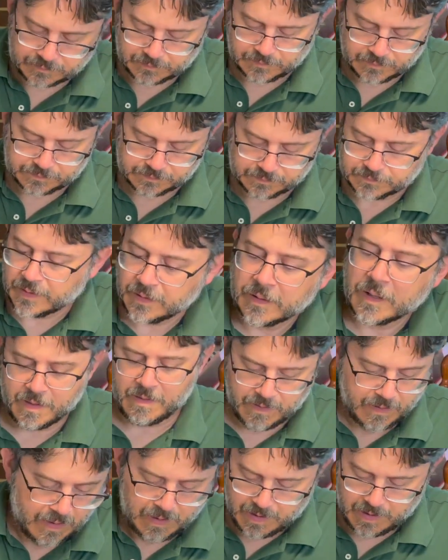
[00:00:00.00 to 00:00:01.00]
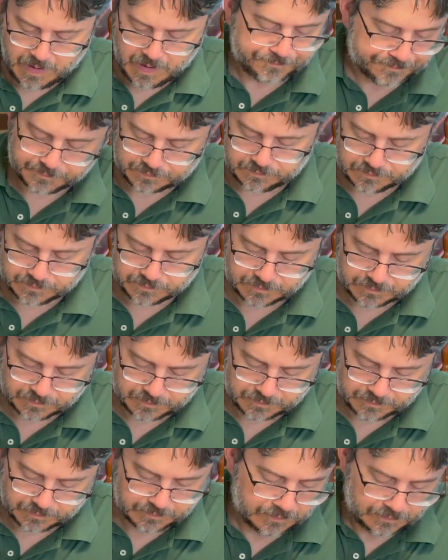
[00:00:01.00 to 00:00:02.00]
if you're getting your eye down there to look
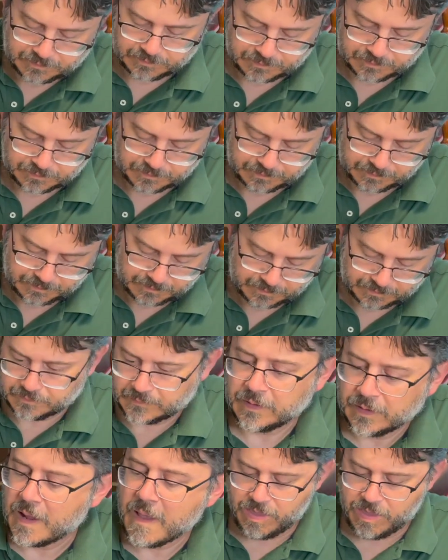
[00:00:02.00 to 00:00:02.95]
at it up close.